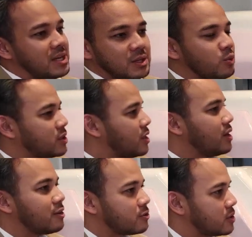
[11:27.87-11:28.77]
eat what they
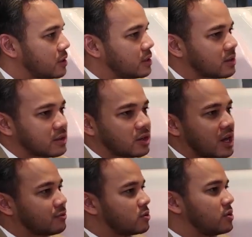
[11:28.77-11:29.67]
love to eat, and not
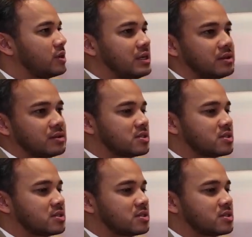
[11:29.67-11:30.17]
have to eat